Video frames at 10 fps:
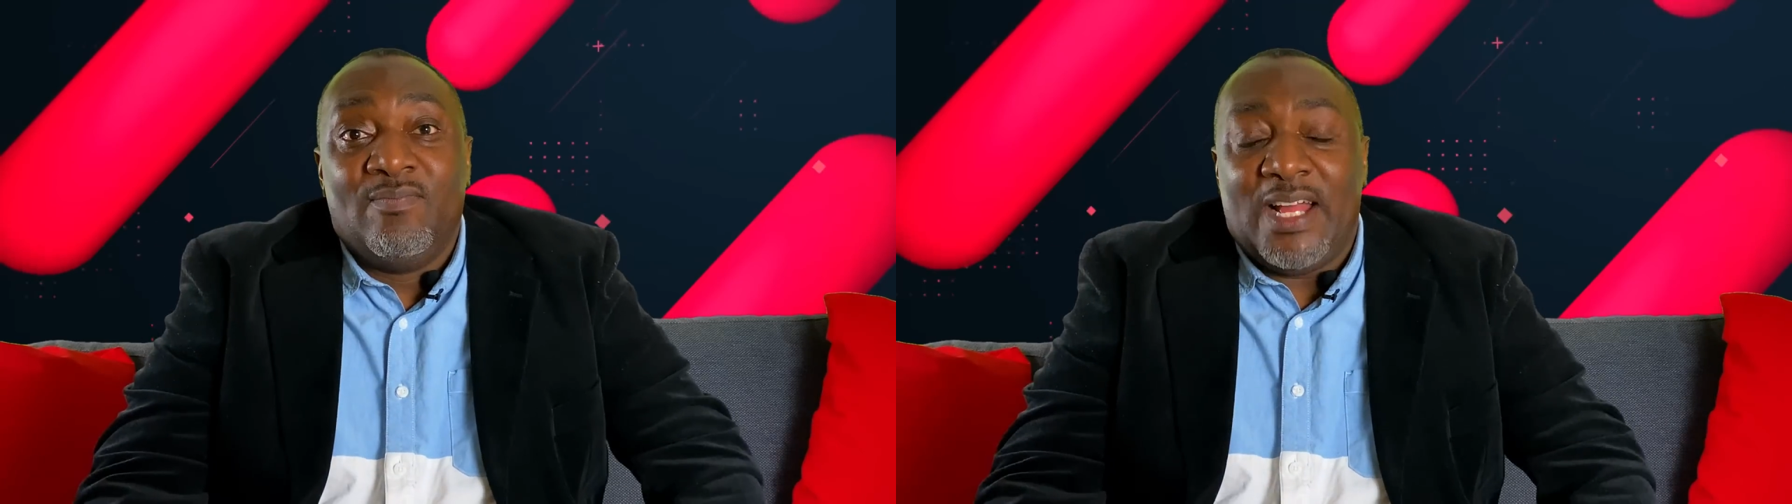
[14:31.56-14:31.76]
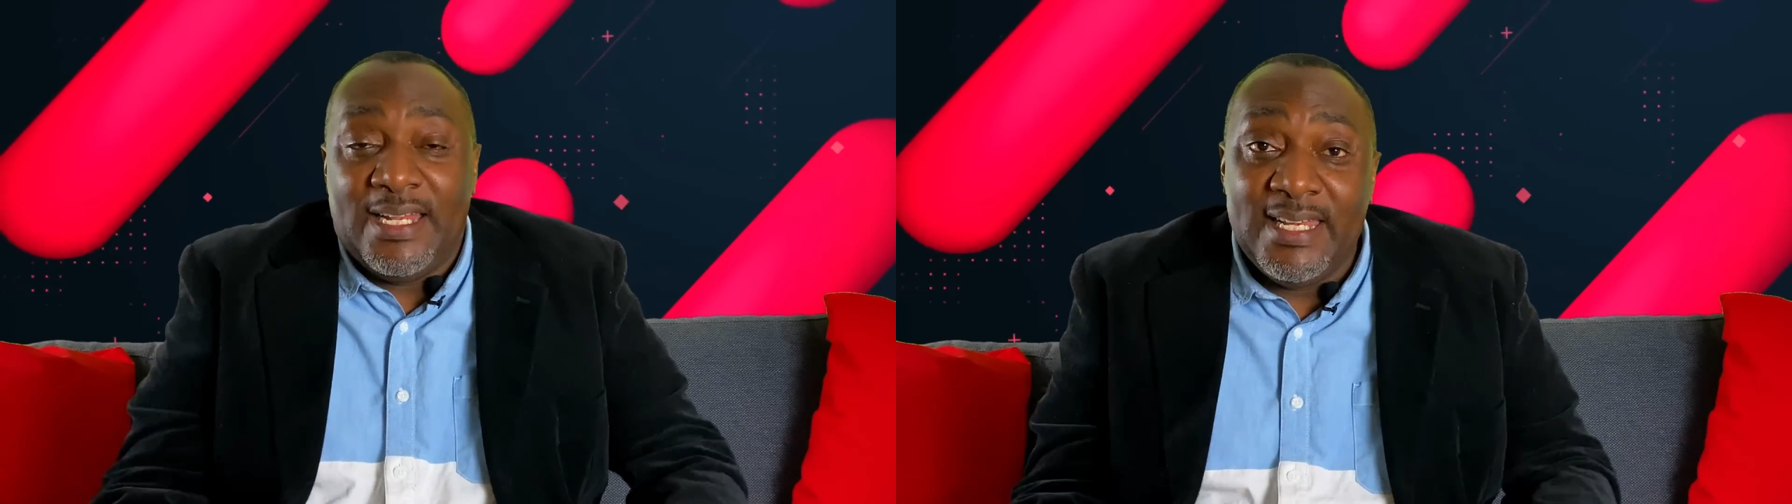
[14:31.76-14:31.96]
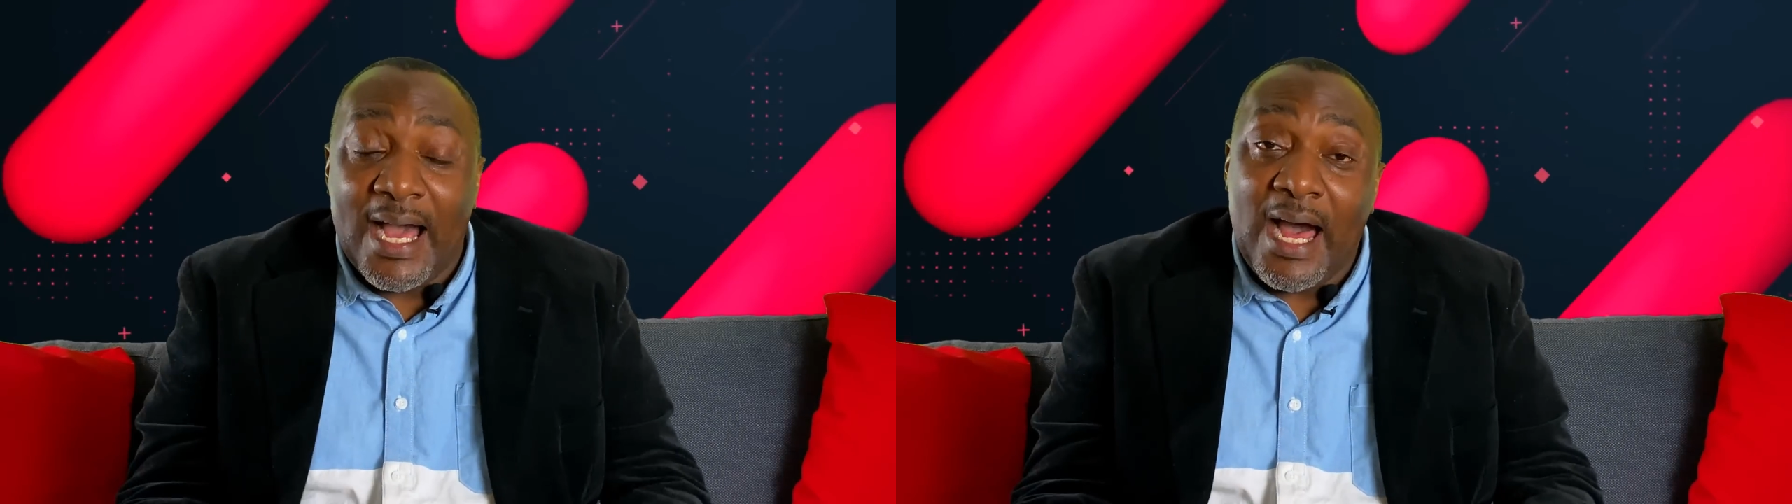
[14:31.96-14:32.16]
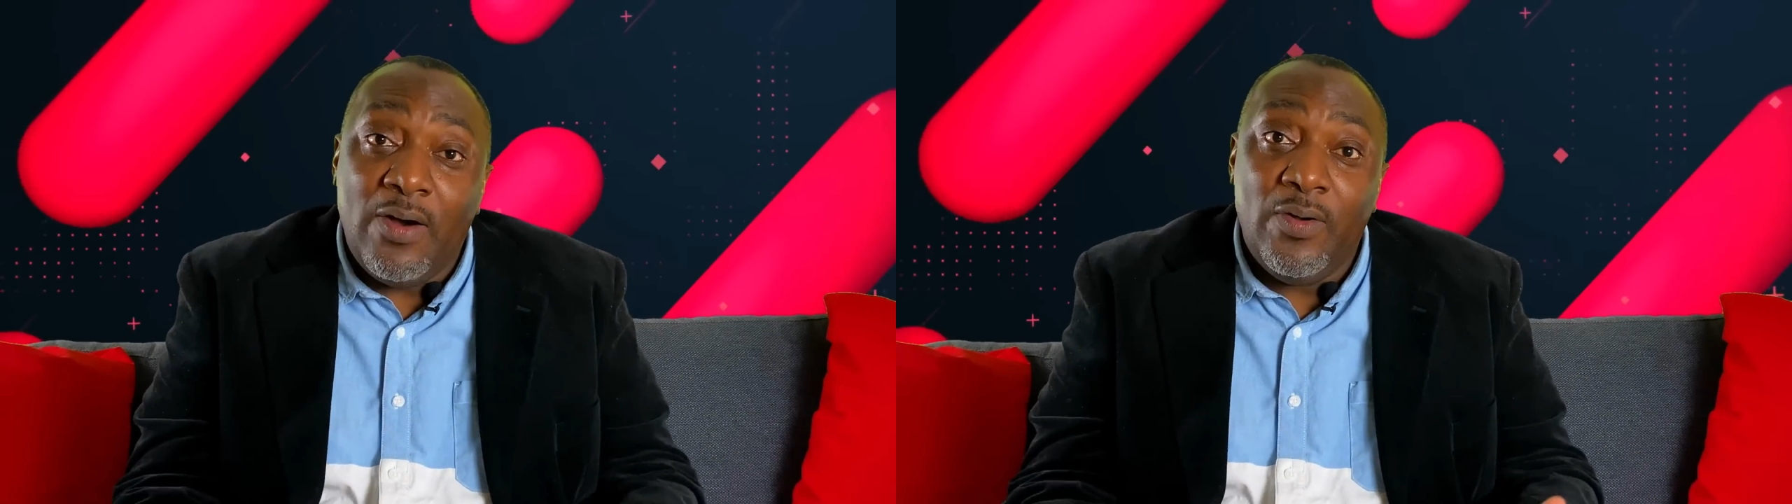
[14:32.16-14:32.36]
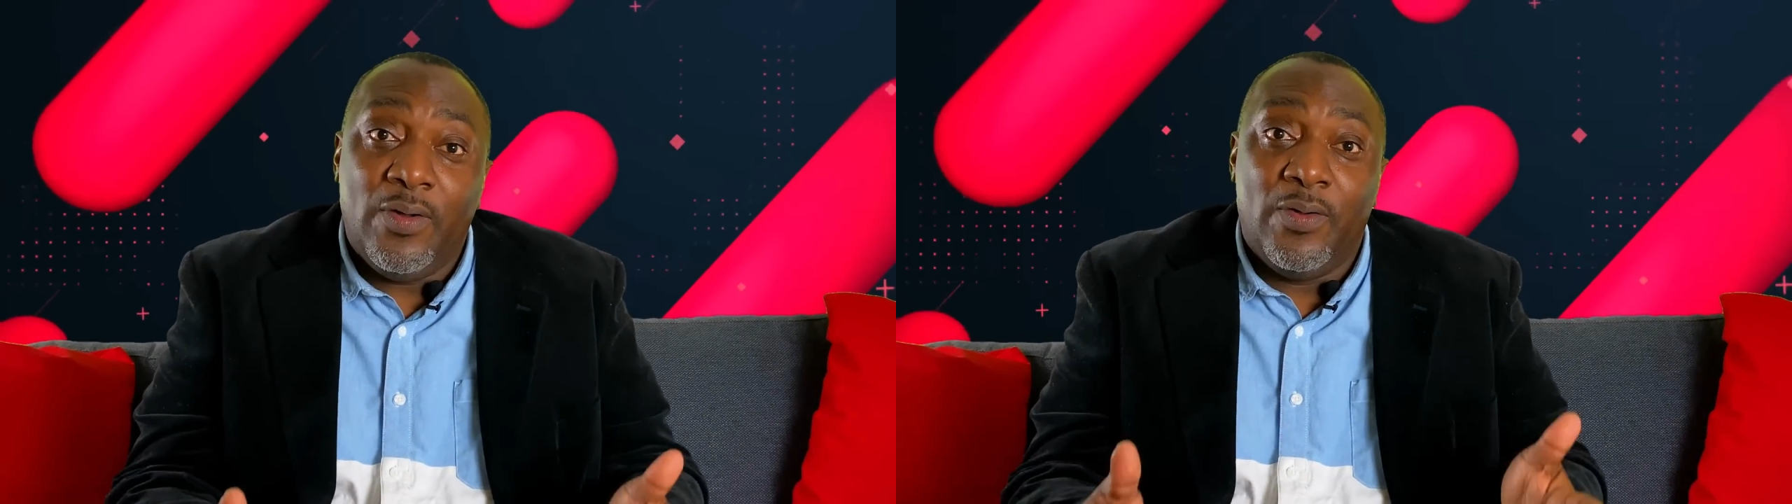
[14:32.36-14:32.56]
And
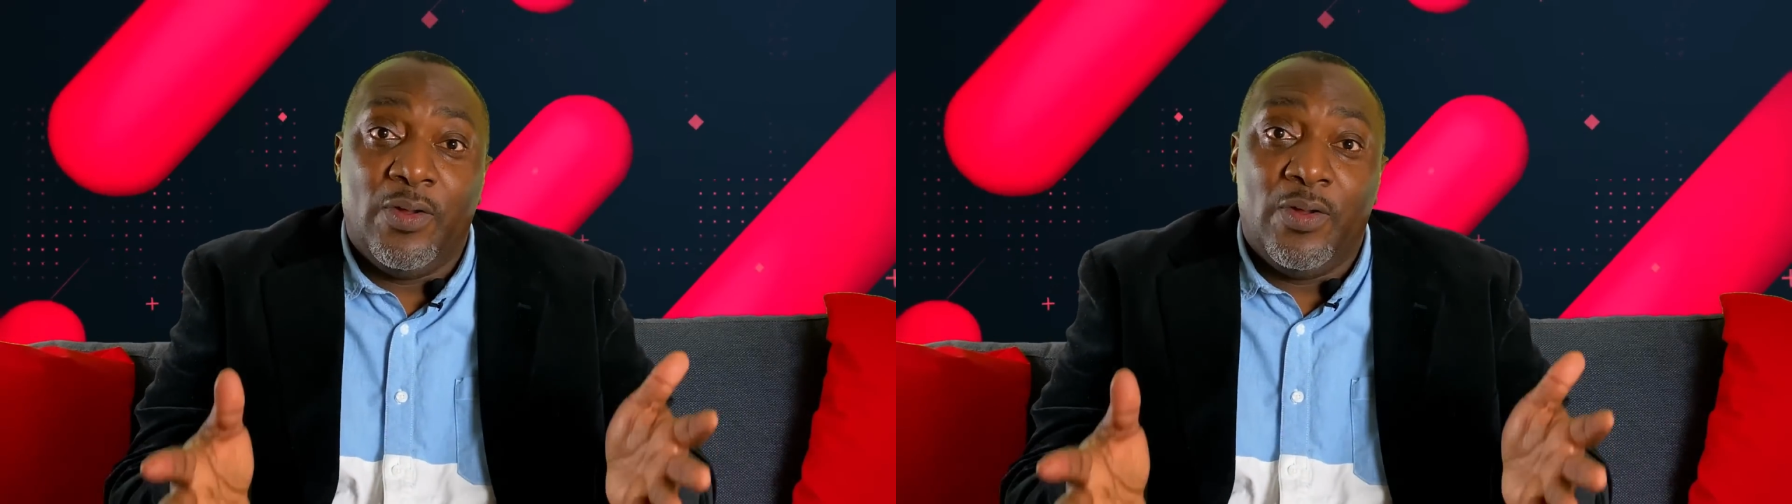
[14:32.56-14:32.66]
now